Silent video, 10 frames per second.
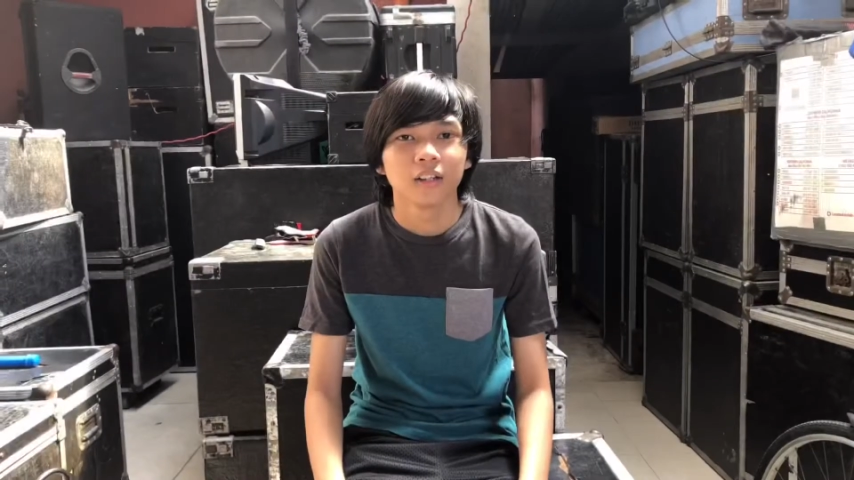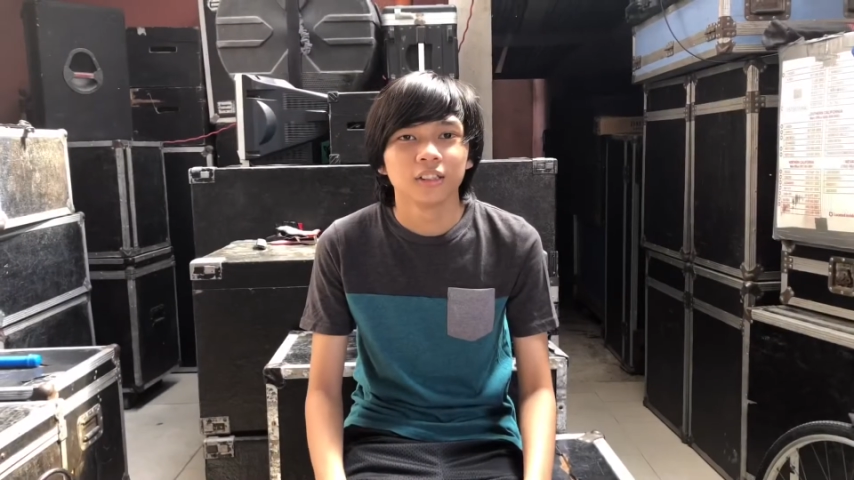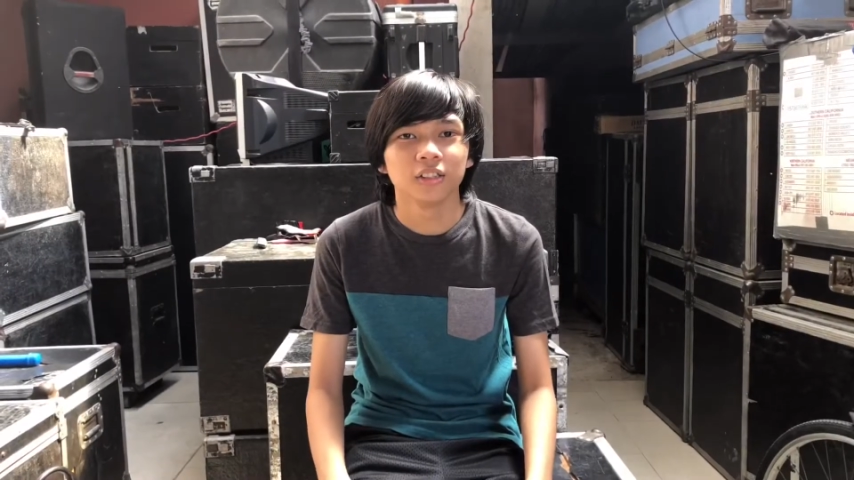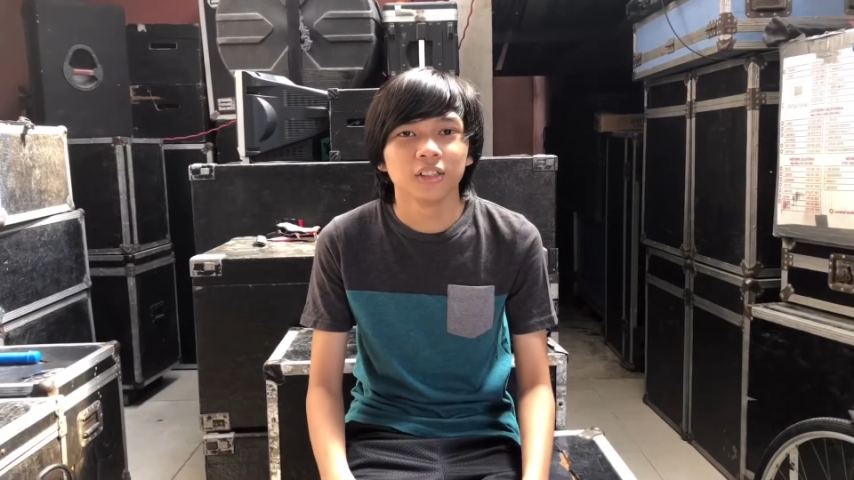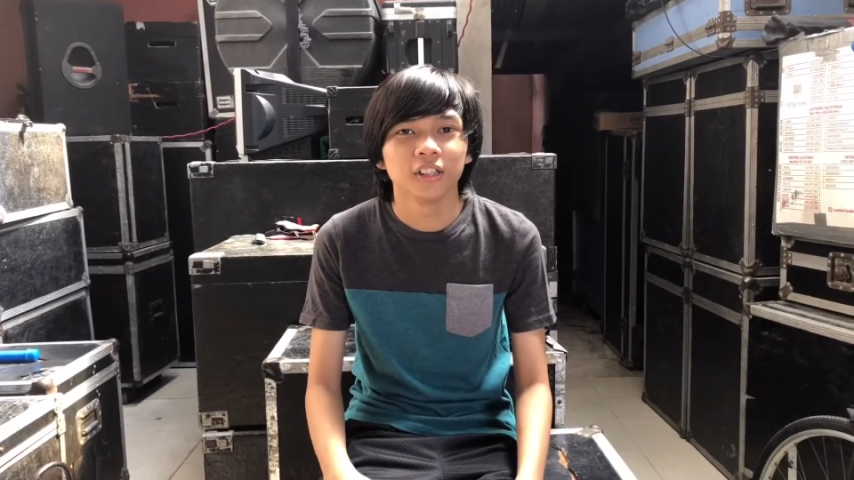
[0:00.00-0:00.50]

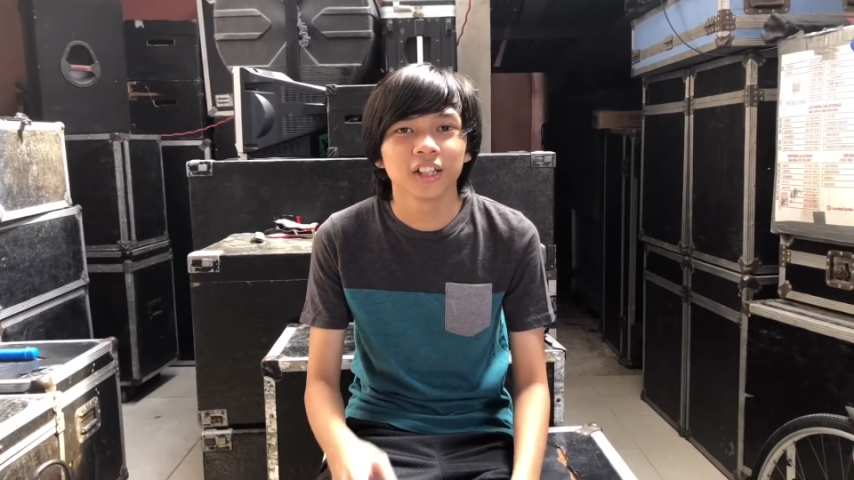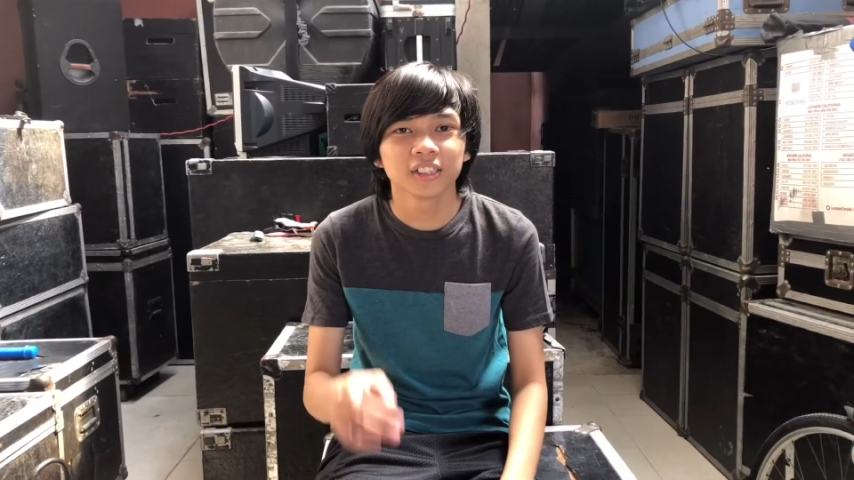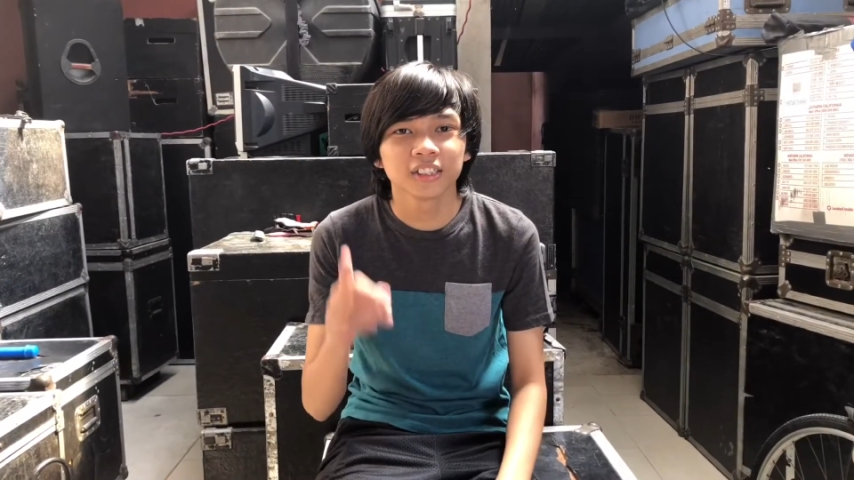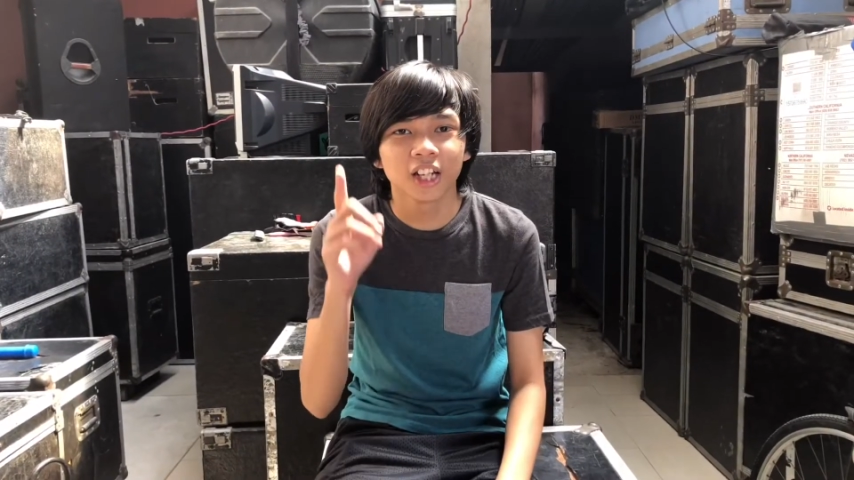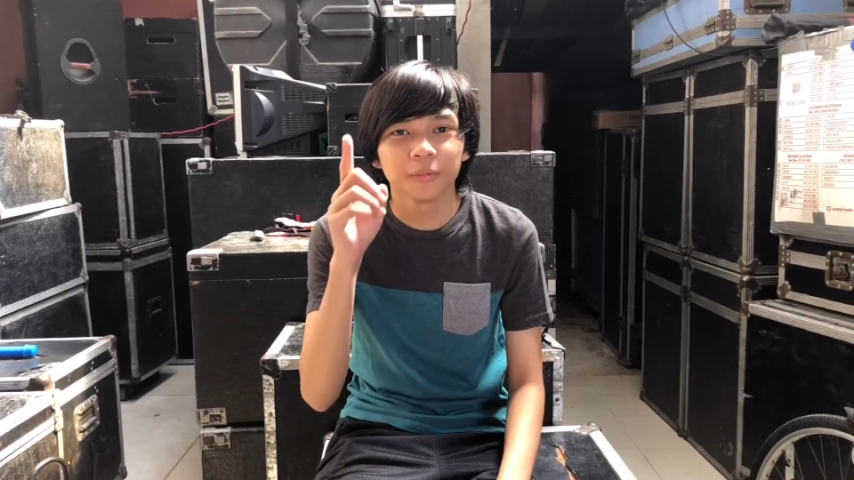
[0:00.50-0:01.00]
So the
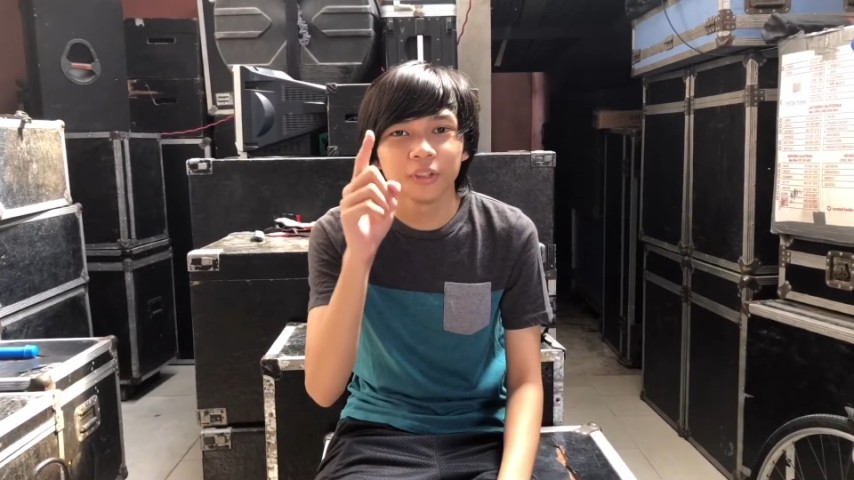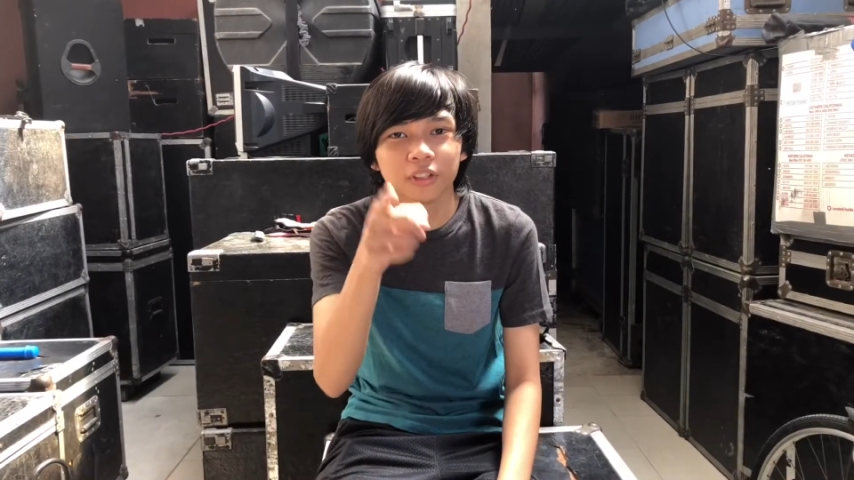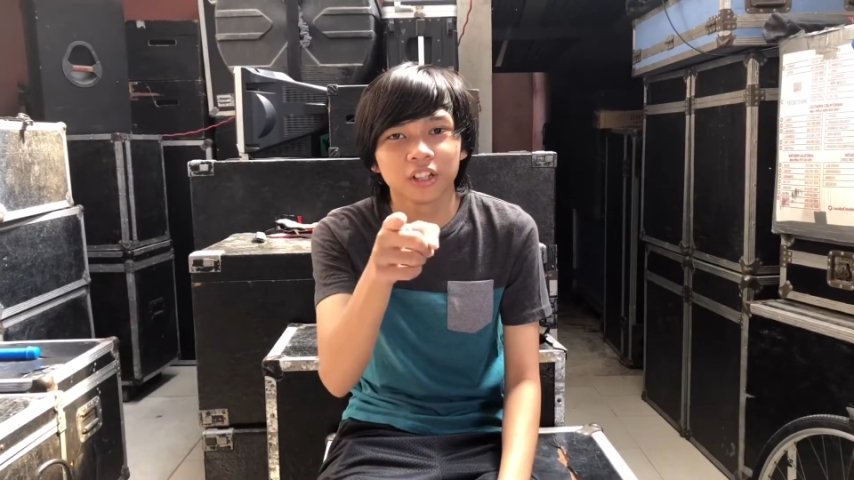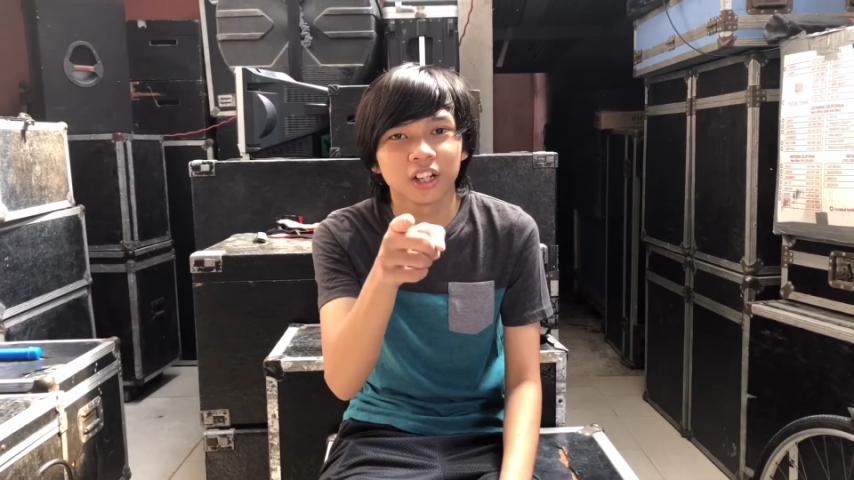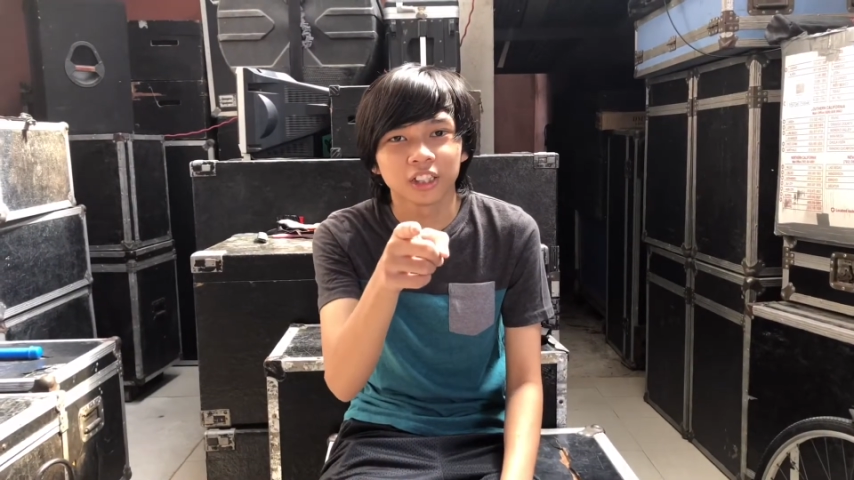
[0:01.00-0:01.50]
next time
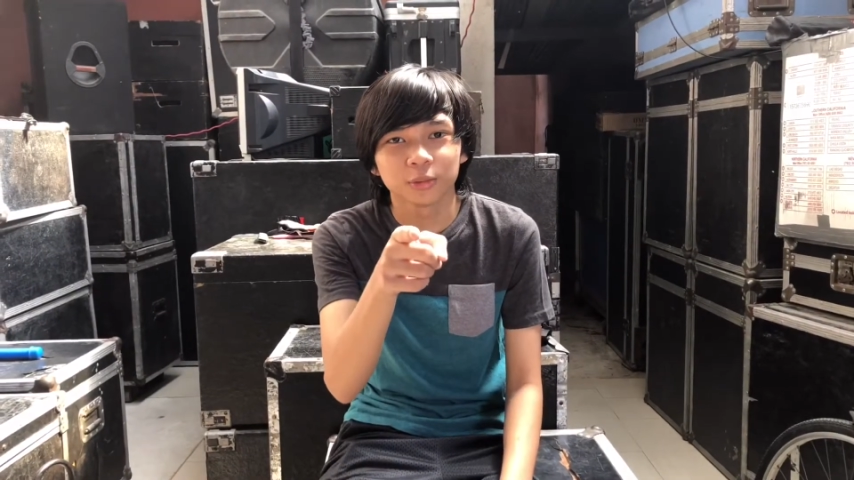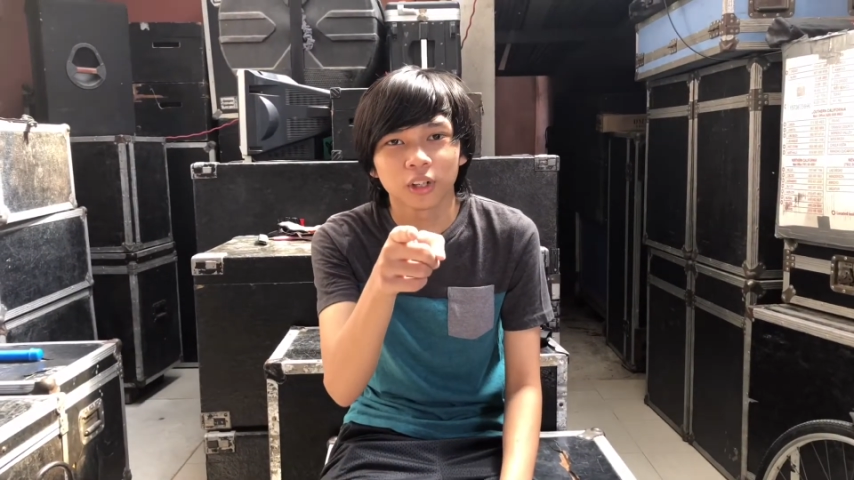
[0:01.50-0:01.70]
you guys